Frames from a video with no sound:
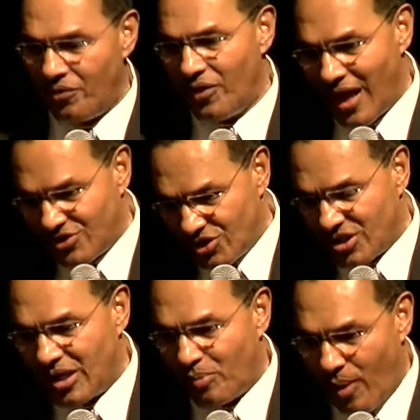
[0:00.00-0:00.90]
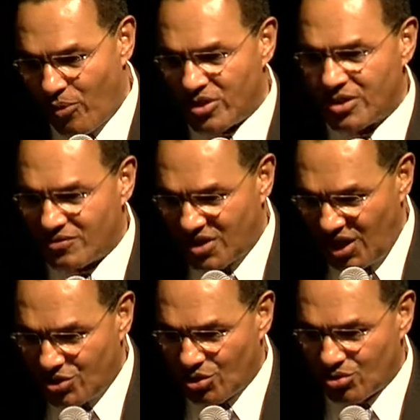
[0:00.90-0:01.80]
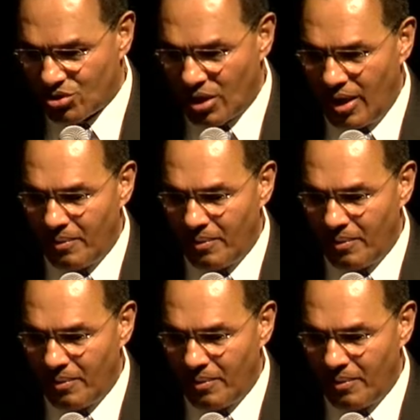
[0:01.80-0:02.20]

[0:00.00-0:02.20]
Not just in the preparation of teachers,